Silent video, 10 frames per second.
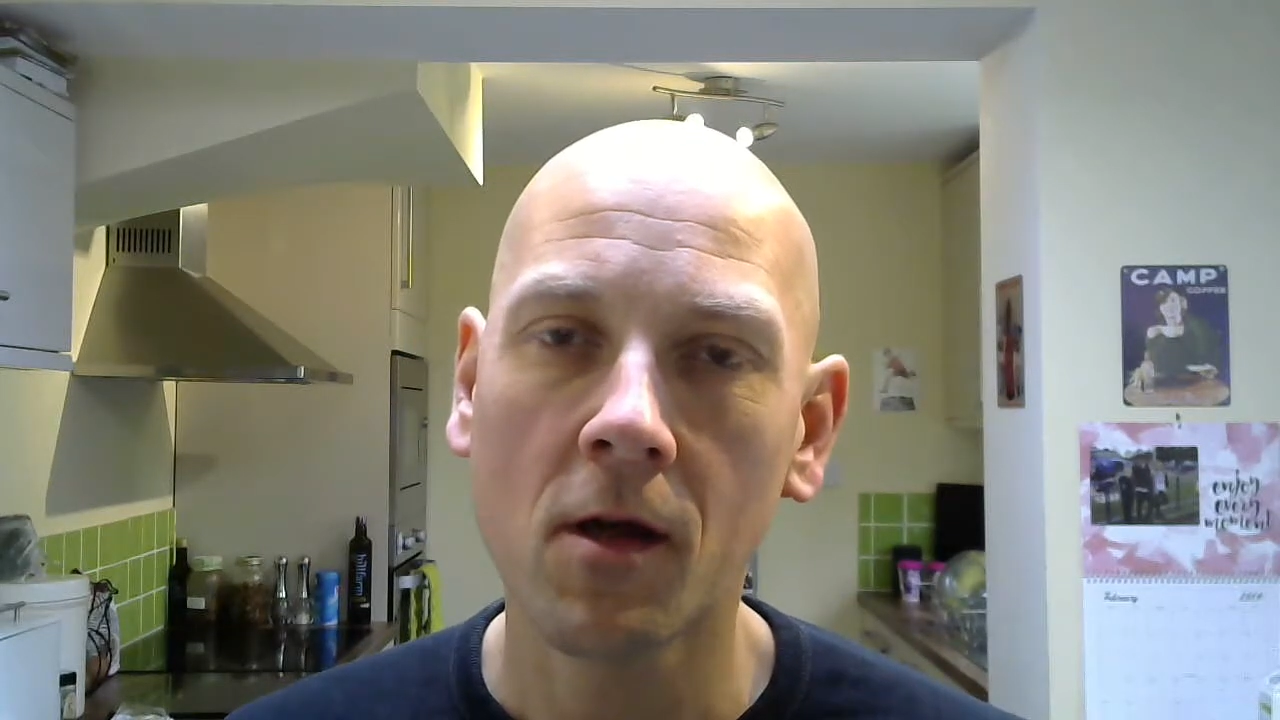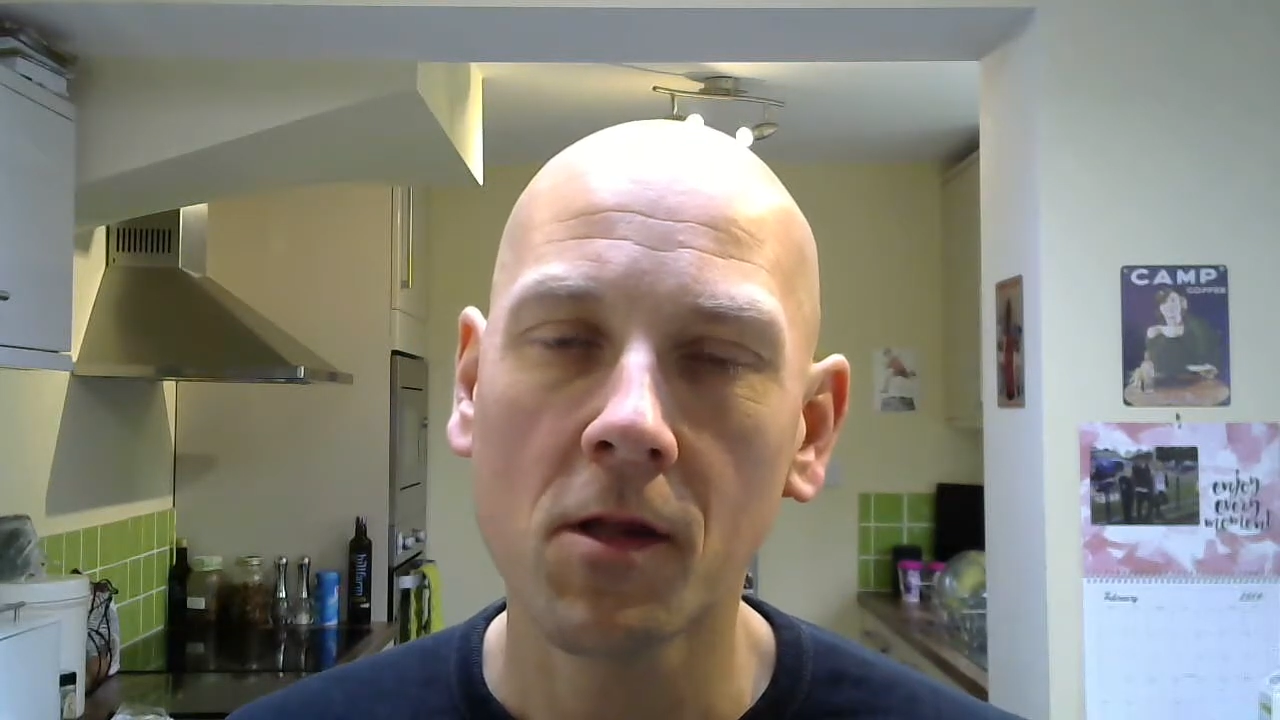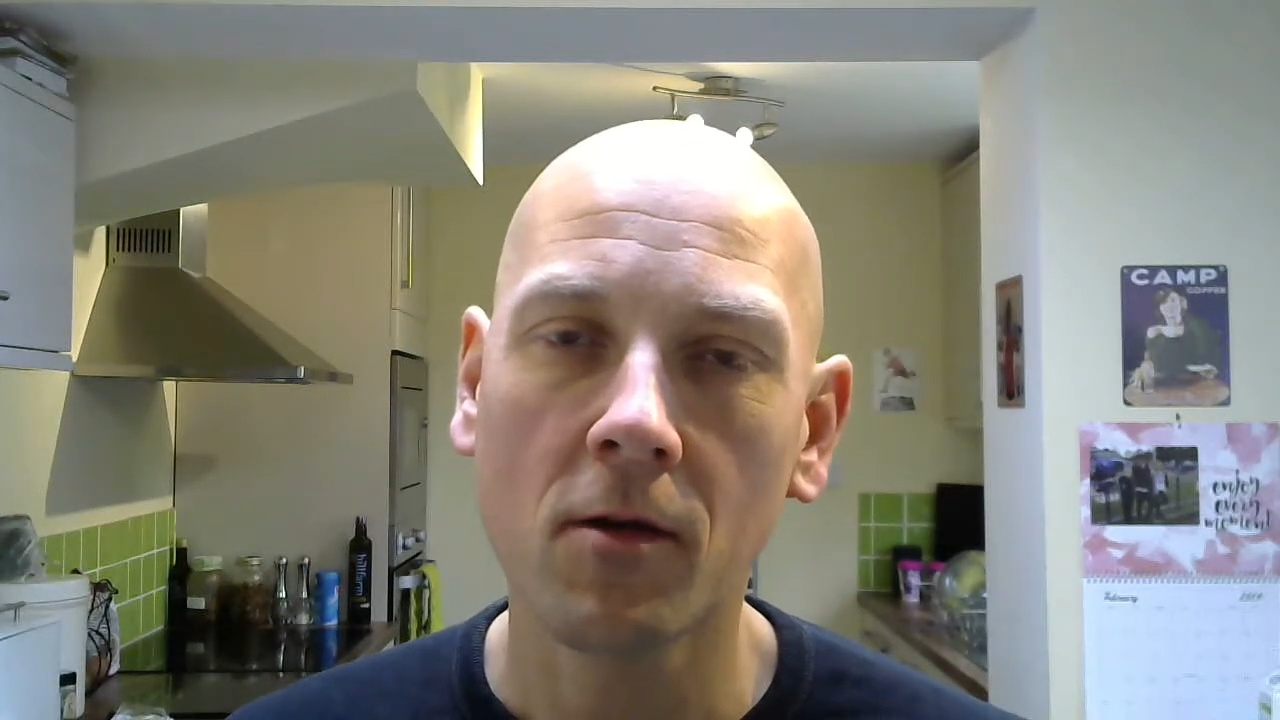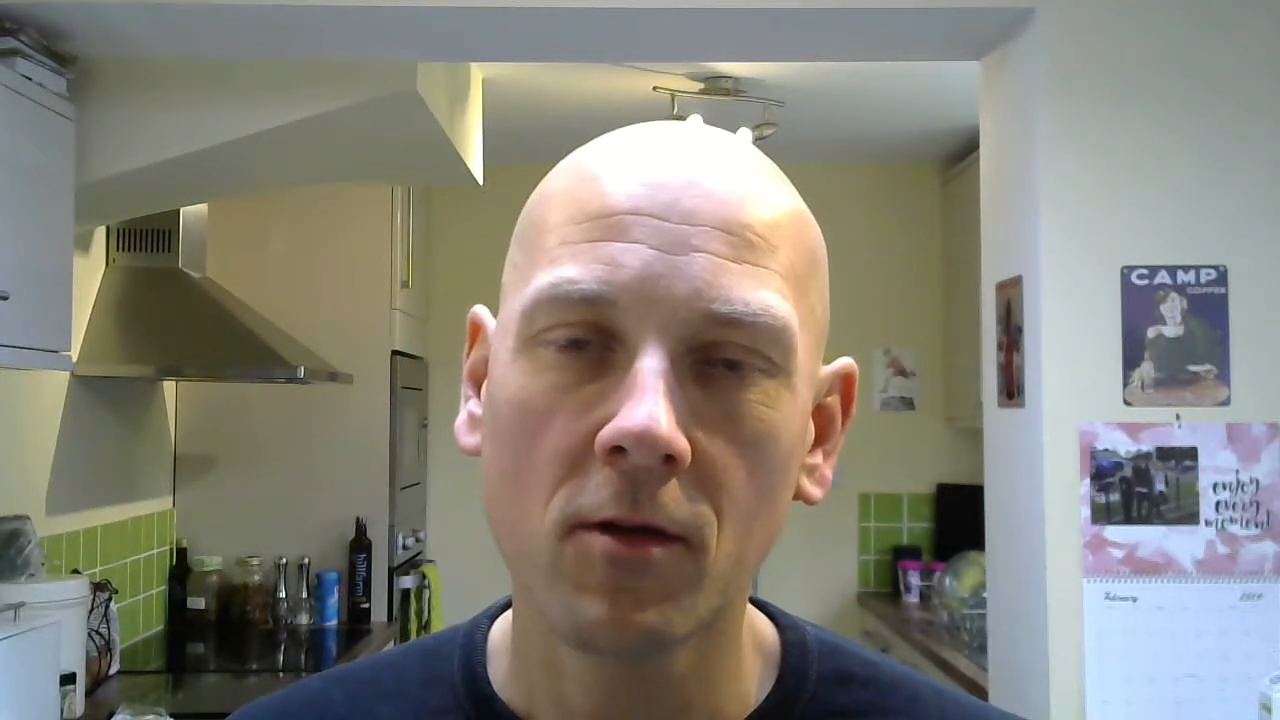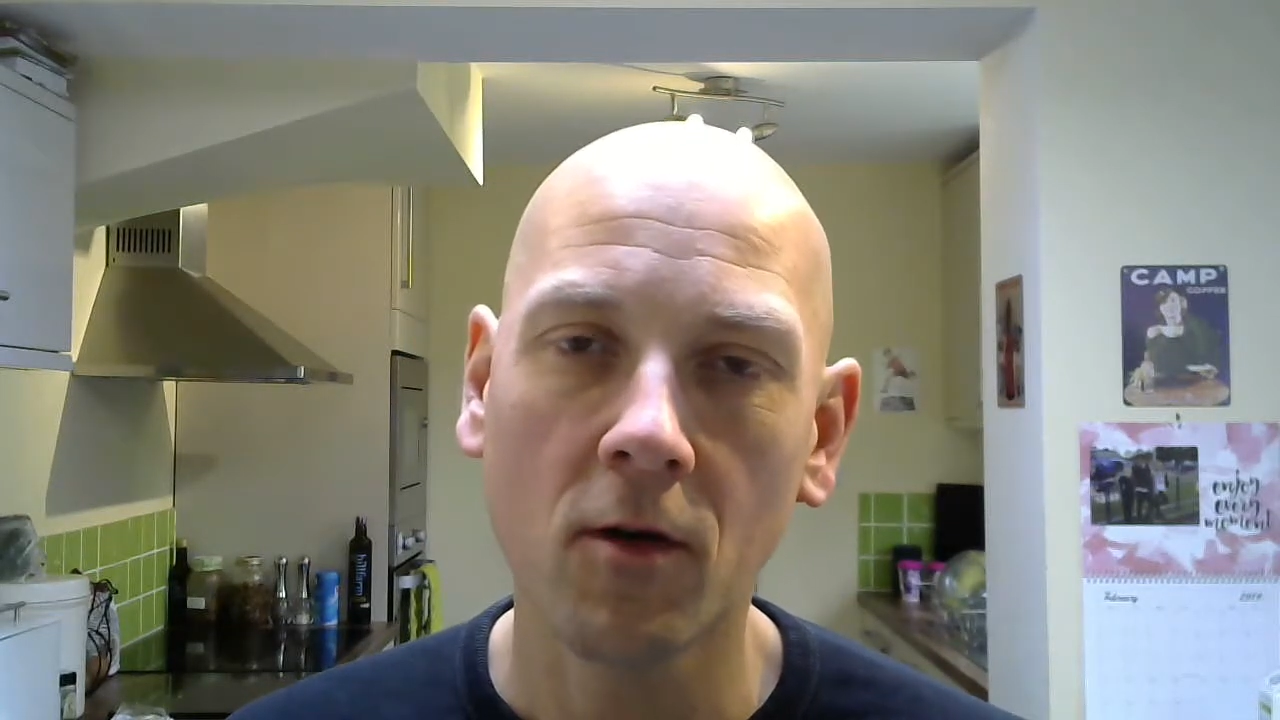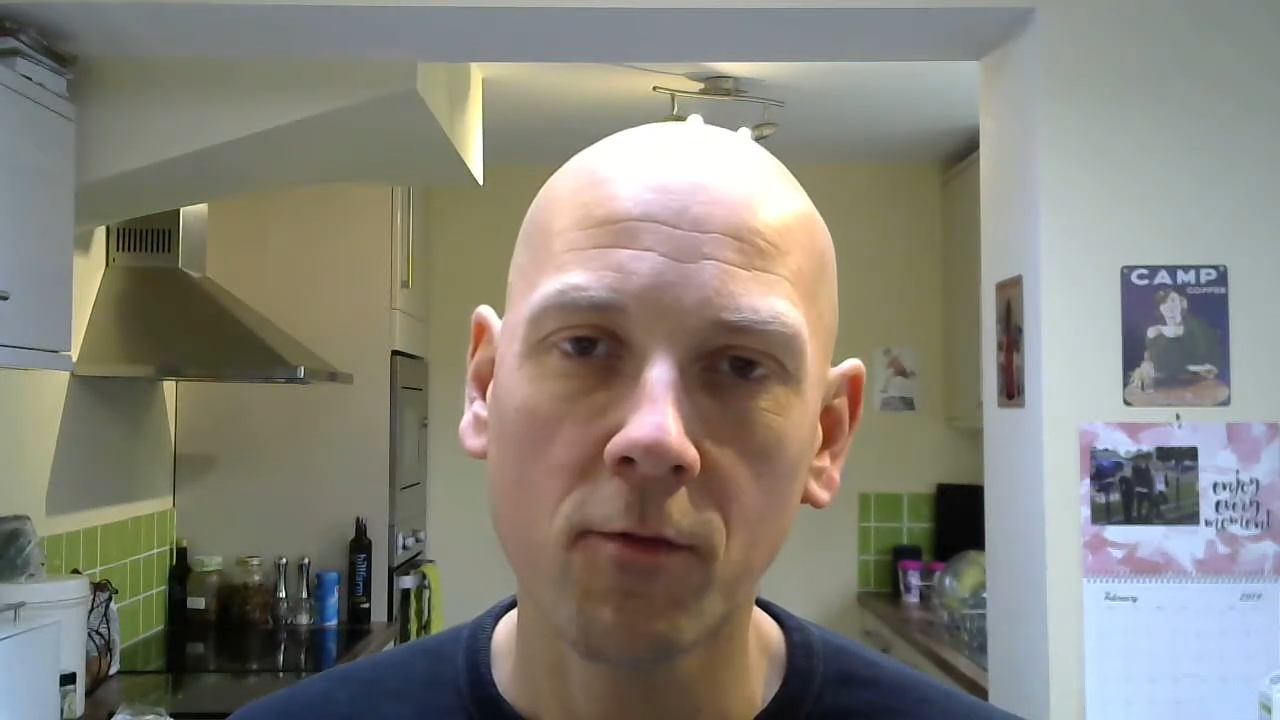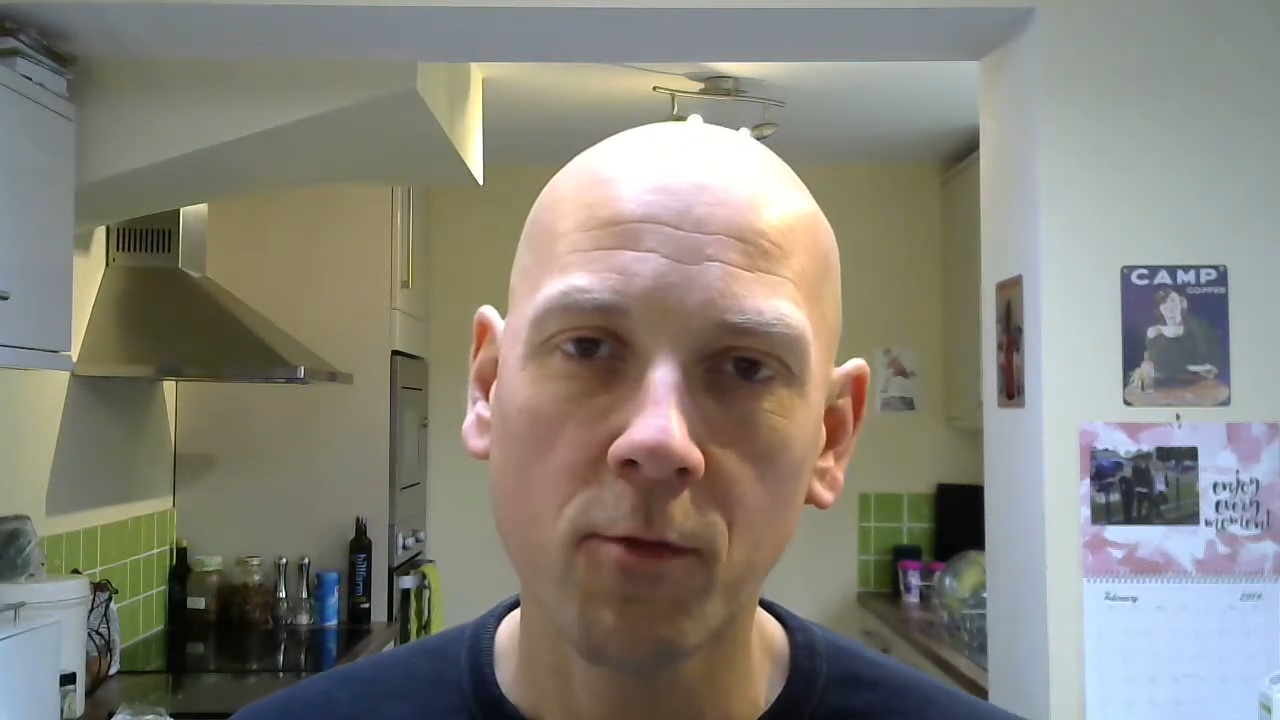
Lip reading: started off